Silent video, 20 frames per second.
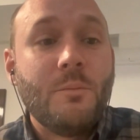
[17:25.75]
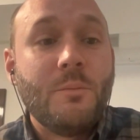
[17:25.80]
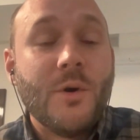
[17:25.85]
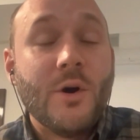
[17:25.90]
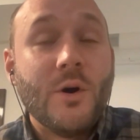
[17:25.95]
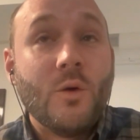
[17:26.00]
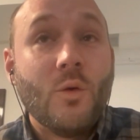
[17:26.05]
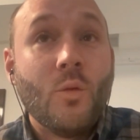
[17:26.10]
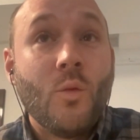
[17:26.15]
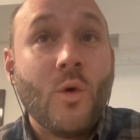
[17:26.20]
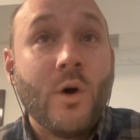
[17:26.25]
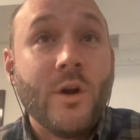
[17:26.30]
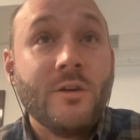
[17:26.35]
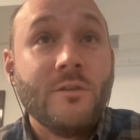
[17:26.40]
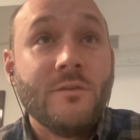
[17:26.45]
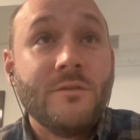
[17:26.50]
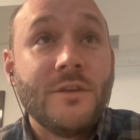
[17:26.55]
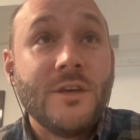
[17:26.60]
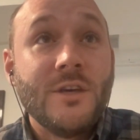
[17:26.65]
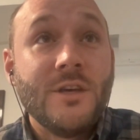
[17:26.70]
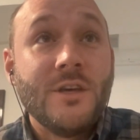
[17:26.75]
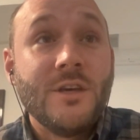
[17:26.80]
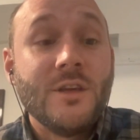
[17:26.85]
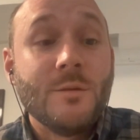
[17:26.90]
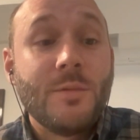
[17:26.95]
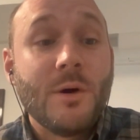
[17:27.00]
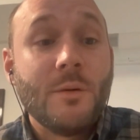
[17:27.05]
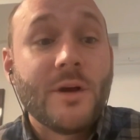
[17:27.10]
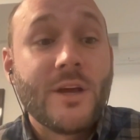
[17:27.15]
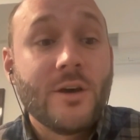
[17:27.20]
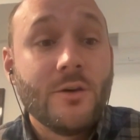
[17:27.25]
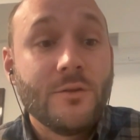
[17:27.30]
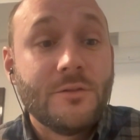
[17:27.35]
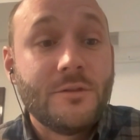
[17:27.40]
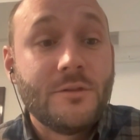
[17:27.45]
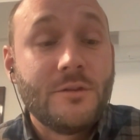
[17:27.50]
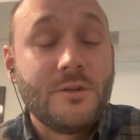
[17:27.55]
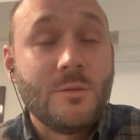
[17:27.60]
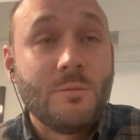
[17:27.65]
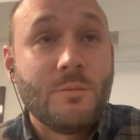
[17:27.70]
But one of the public
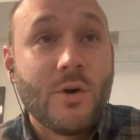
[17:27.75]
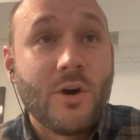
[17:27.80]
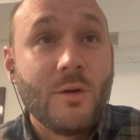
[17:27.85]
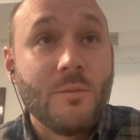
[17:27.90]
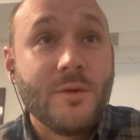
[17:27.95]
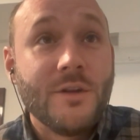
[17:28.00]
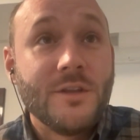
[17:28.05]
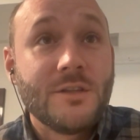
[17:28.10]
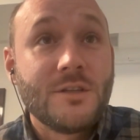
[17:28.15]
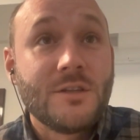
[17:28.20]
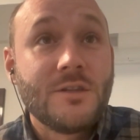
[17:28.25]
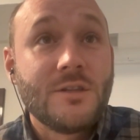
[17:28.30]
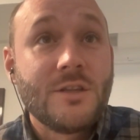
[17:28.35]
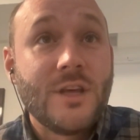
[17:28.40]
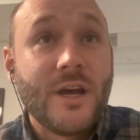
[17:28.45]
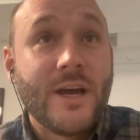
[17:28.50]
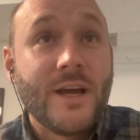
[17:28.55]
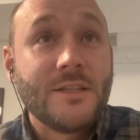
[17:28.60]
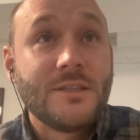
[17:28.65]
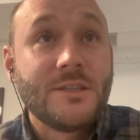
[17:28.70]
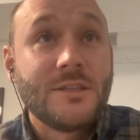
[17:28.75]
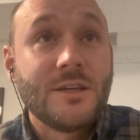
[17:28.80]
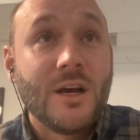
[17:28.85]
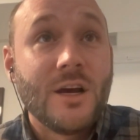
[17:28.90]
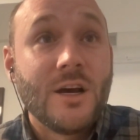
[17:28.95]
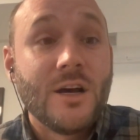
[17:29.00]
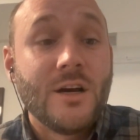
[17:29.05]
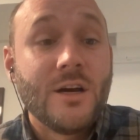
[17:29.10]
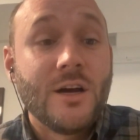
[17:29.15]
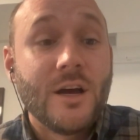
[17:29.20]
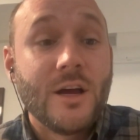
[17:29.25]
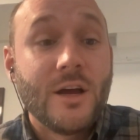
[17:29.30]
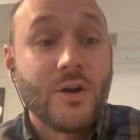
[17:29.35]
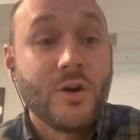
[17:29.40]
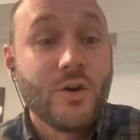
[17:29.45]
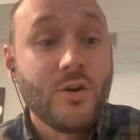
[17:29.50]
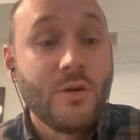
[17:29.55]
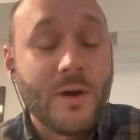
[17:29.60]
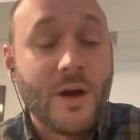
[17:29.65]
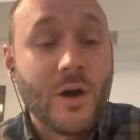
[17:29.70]
health departments that I
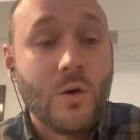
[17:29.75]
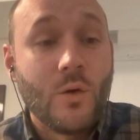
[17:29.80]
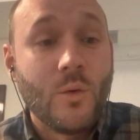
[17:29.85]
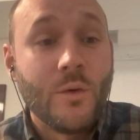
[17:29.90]
heard about,